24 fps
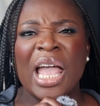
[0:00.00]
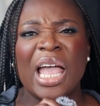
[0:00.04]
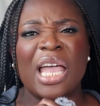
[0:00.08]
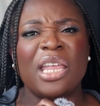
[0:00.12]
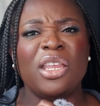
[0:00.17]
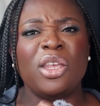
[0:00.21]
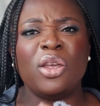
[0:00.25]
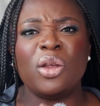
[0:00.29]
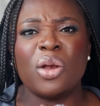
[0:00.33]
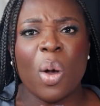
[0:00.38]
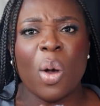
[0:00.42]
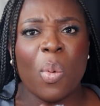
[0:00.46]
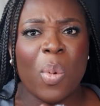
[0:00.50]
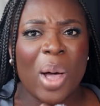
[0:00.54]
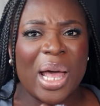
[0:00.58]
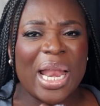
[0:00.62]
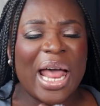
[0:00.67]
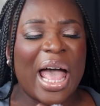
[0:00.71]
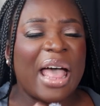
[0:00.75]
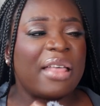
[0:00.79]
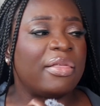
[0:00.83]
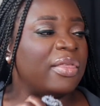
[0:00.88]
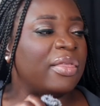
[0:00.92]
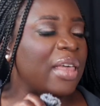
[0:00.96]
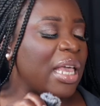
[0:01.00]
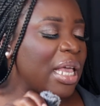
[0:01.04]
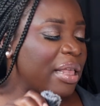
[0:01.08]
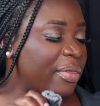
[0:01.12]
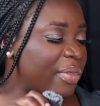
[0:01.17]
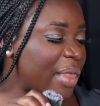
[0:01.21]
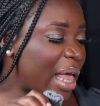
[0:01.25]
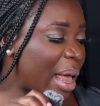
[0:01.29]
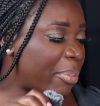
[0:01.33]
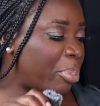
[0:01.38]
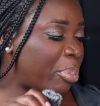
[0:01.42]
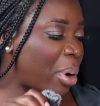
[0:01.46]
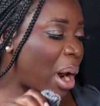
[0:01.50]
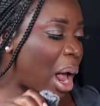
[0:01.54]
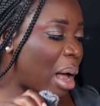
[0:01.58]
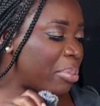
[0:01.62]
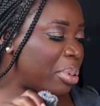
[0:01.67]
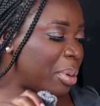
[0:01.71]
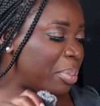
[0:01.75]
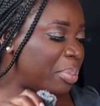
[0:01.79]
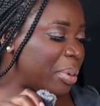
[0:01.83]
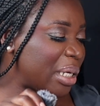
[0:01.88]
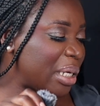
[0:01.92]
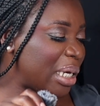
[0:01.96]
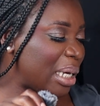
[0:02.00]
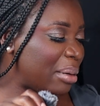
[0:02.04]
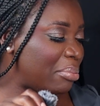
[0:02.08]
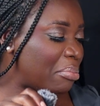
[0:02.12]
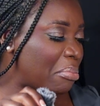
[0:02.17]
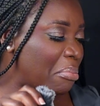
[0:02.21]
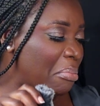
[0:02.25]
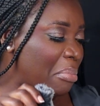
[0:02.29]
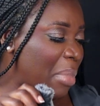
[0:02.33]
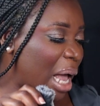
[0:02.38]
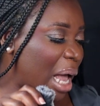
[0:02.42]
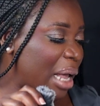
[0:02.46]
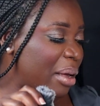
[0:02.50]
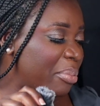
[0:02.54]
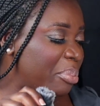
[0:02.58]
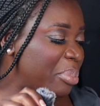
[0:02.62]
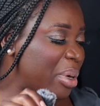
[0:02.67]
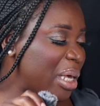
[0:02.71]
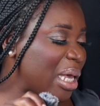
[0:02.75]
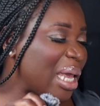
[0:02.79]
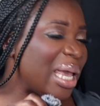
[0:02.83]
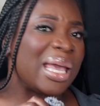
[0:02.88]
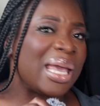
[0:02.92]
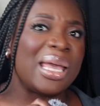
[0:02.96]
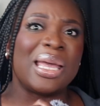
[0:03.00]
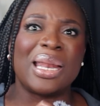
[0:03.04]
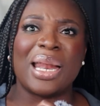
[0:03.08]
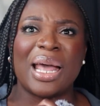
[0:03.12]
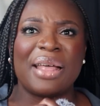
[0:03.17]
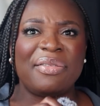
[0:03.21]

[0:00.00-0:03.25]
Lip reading: And you know what? I think that probably might be it.